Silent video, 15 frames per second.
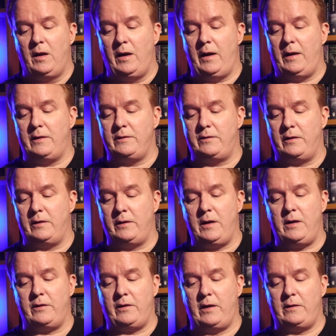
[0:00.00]
And, uh,
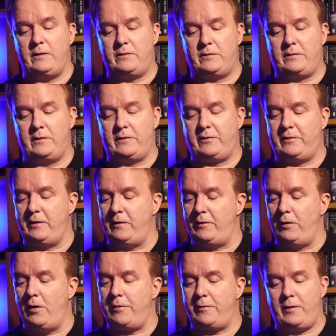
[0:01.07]
yeah, and let's see,
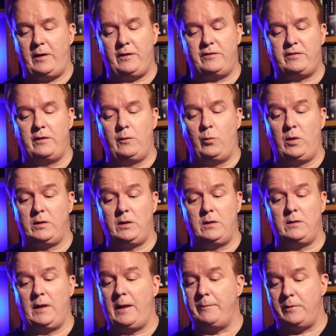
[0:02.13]
the author has uh, won
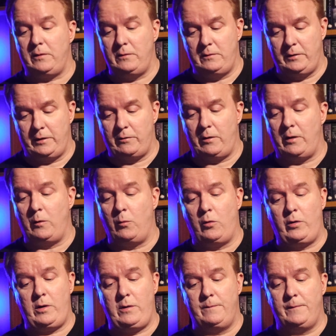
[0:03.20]
a Lambda Literary
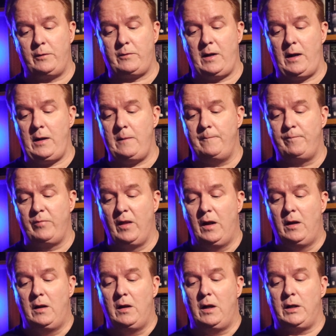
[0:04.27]
Award, okay.
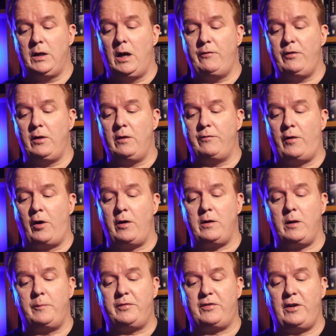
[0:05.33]
A novel of
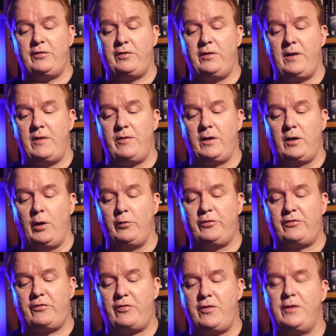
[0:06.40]
art, obsession, and the
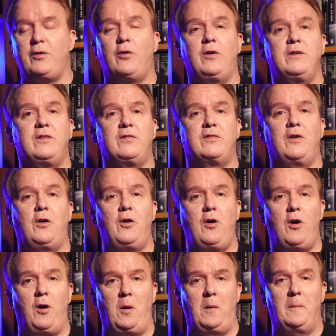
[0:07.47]
ghosts that haunt us
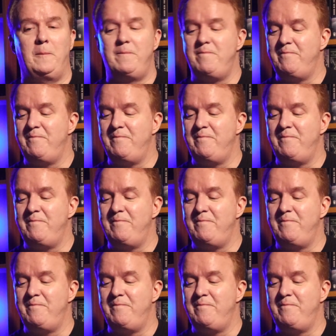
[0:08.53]
all.